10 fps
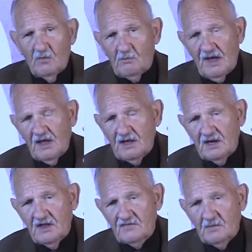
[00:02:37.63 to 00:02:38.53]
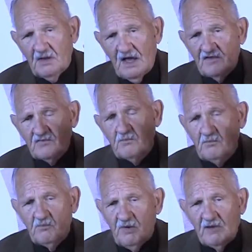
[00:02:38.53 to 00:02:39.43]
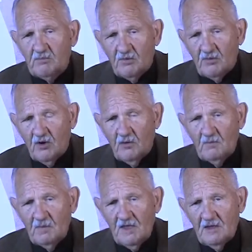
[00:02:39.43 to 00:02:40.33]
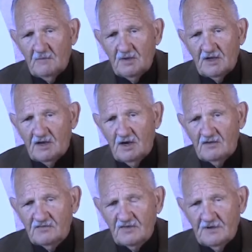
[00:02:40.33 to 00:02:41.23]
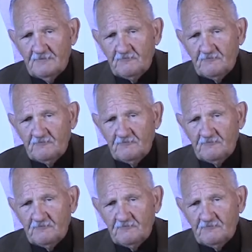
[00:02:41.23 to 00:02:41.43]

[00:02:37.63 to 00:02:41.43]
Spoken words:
paganism as papal Rome, because